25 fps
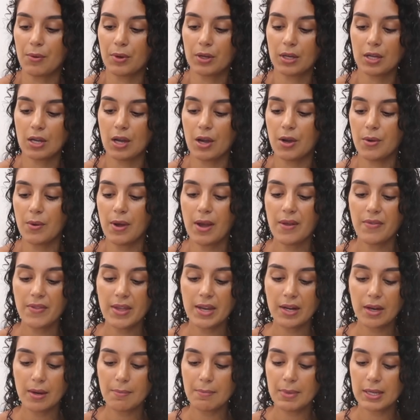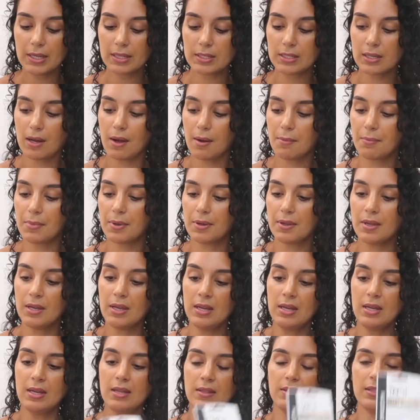one a go. And then I picked up
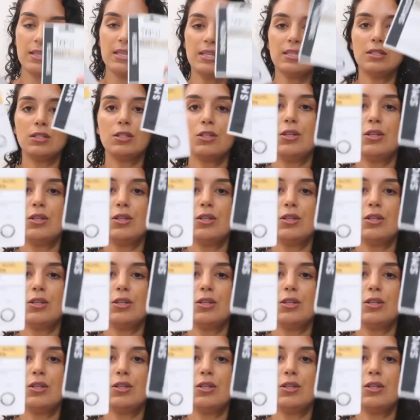these